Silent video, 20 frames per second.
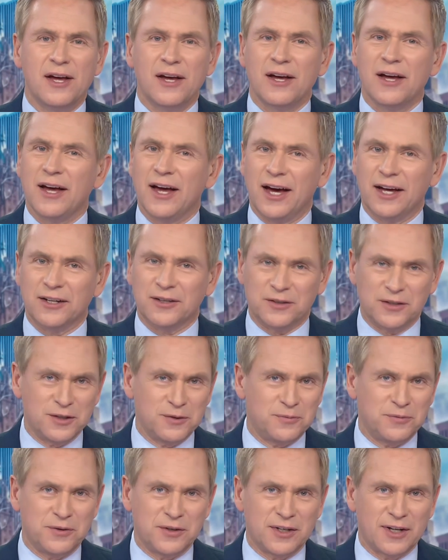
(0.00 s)
and
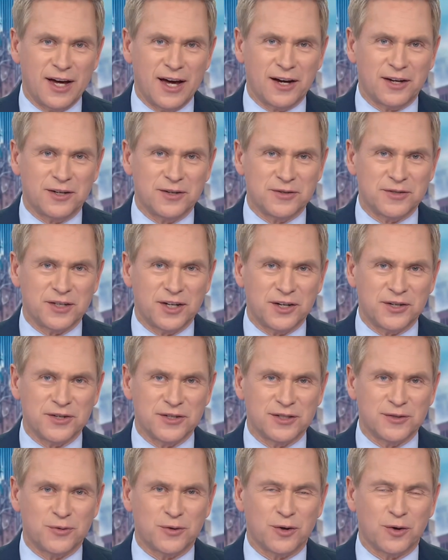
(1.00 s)
leave the accusations
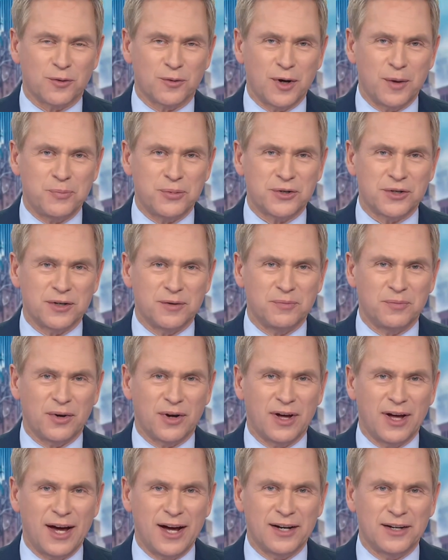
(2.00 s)
of corruption
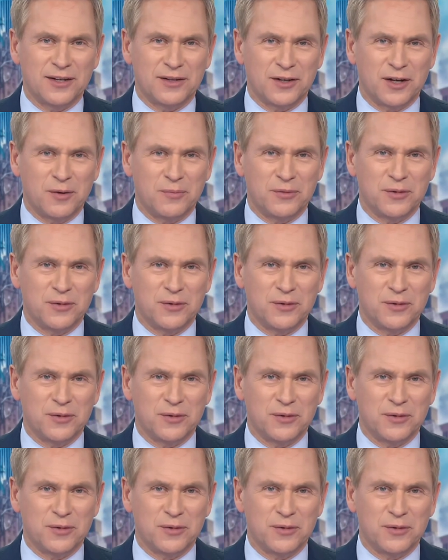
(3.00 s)
behind them.